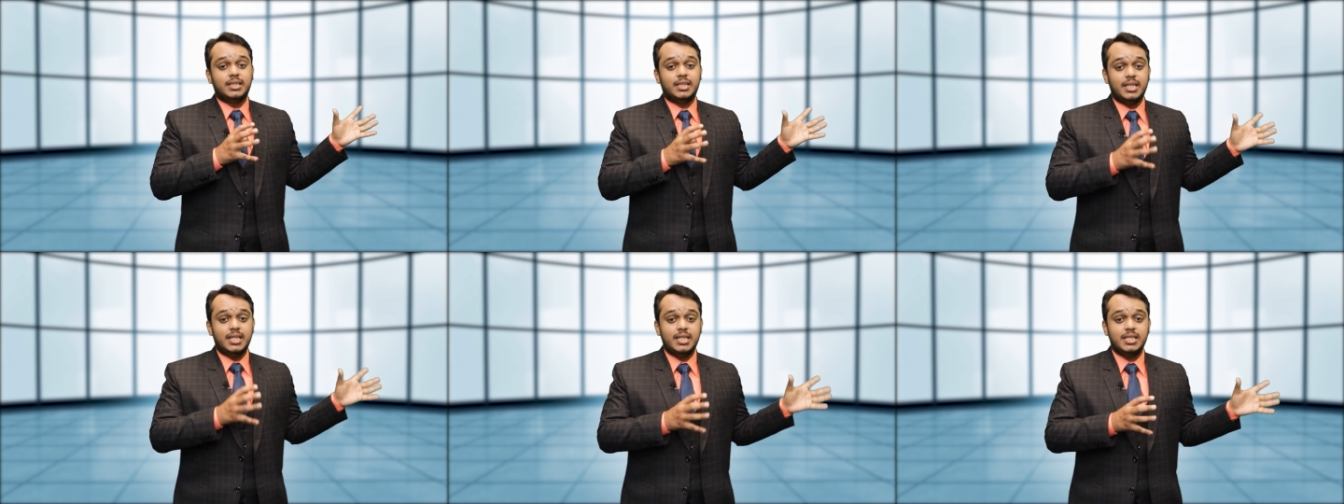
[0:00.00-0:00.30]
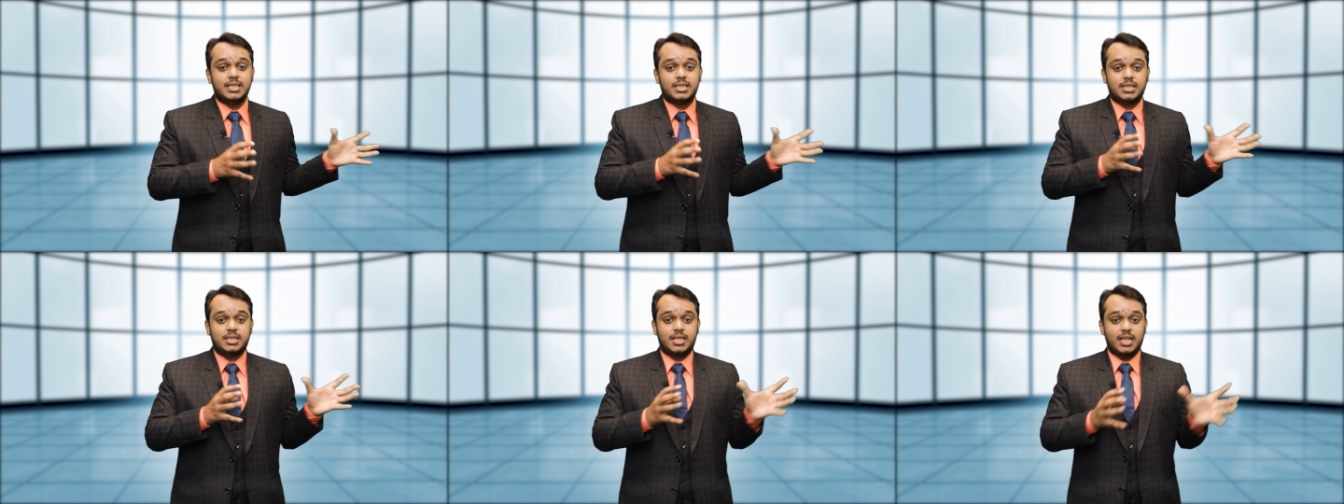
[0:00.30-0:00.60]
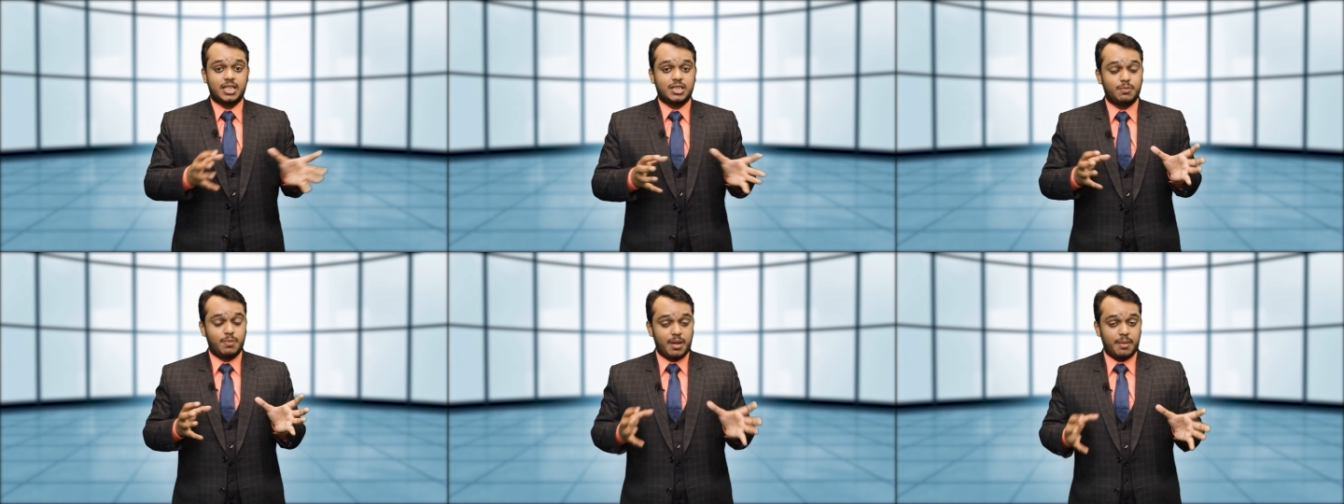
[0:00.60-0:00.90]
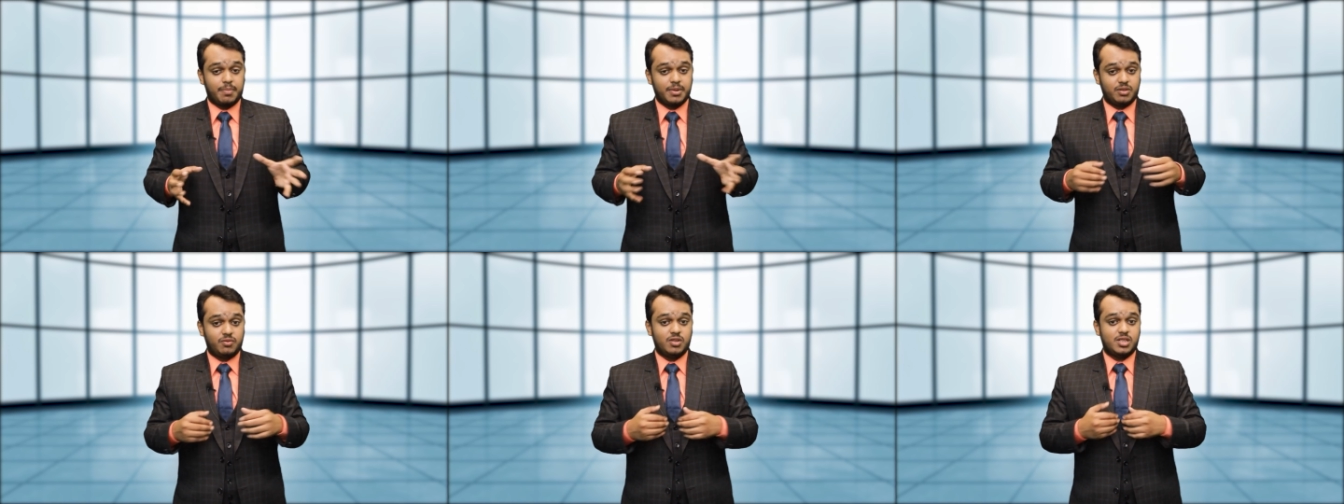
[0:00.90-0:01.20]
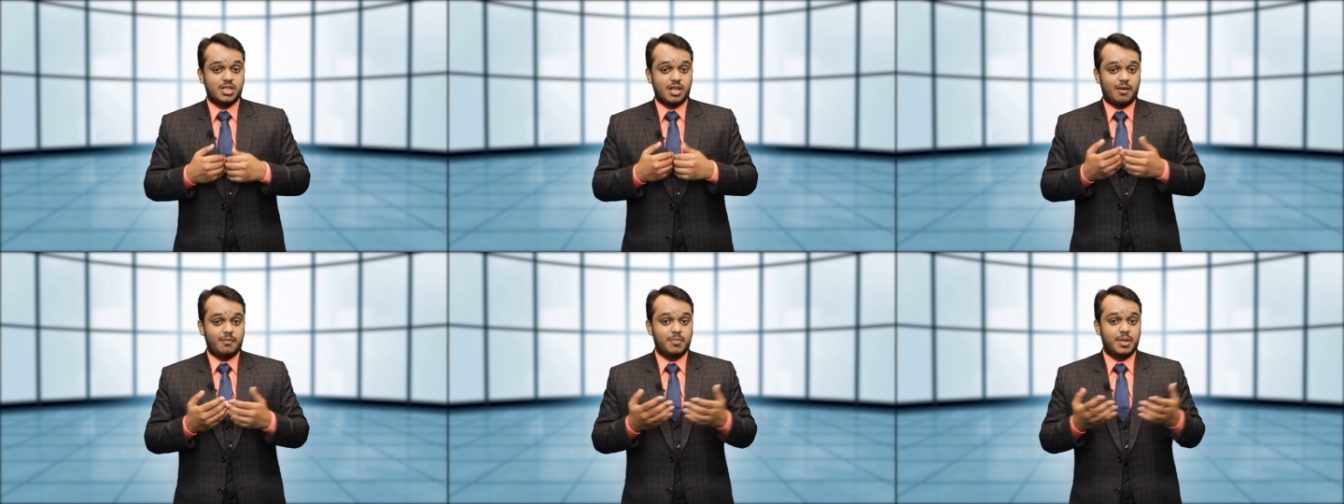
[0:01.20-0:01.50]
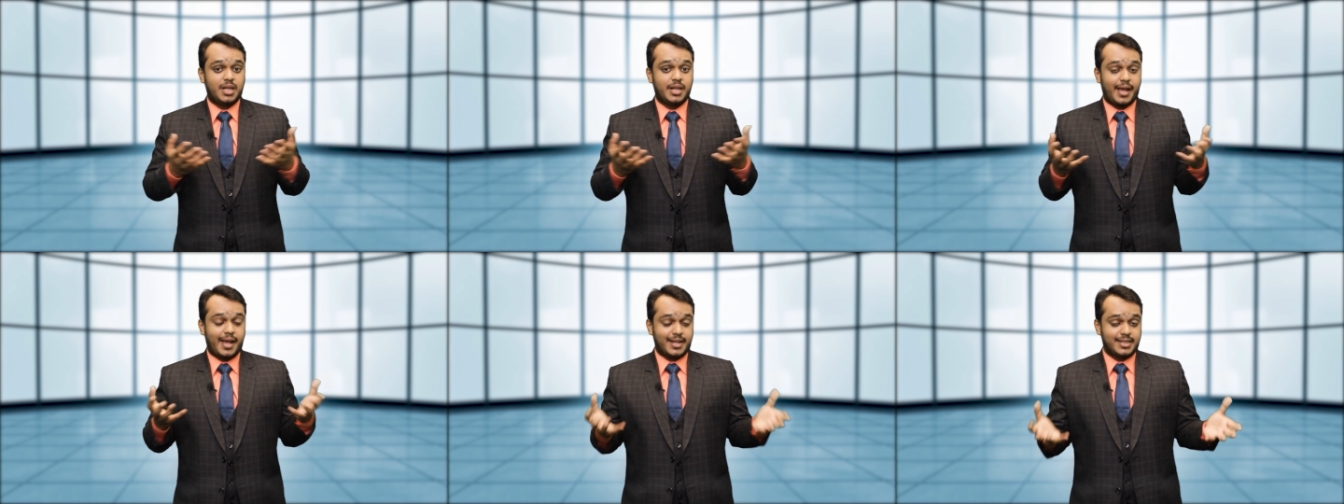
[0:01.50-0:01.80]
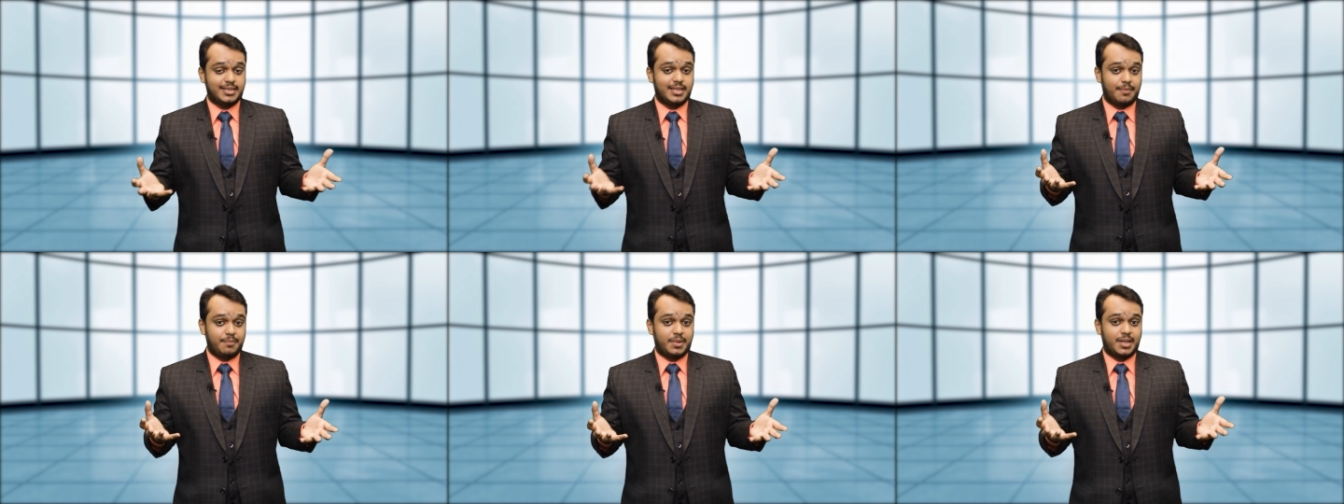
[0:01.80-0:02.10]
these 6 papers which have been
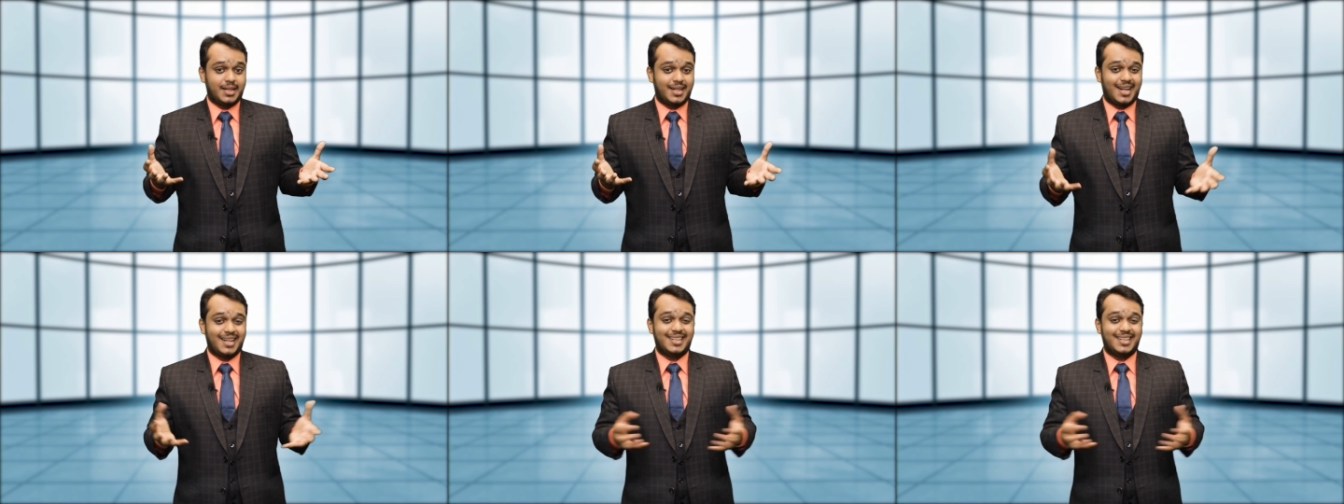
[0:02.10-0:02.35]
exempted.